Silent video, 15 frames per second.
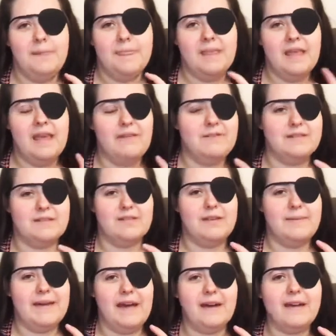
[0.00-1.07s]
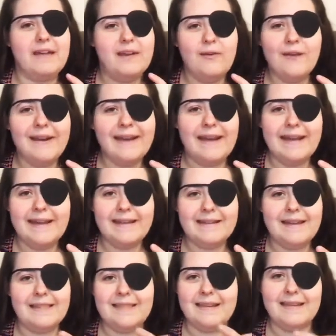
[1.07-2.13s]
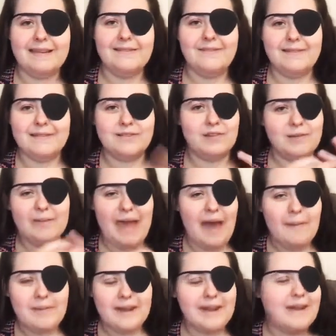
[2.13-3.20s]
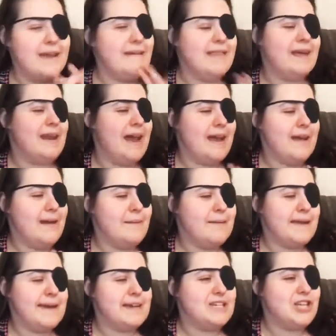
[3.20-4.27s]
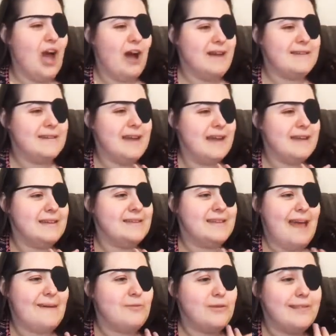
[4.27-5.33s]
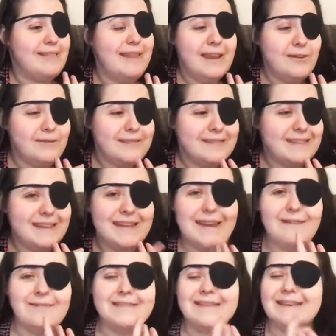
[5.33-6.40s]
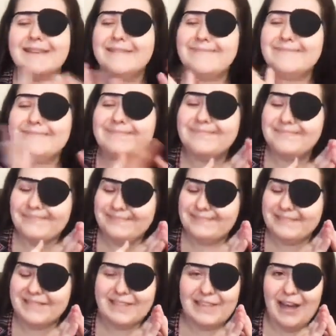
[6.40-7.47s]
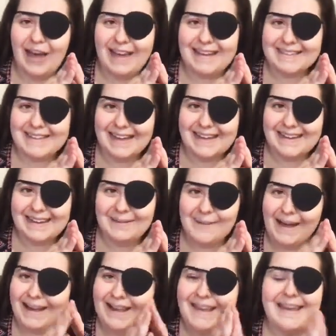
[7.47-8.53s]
it was going to be hunky-dory and nothing was going to be happening, and then I ended up getting shocked and stabbed with needles, and I was, like, not excited about it.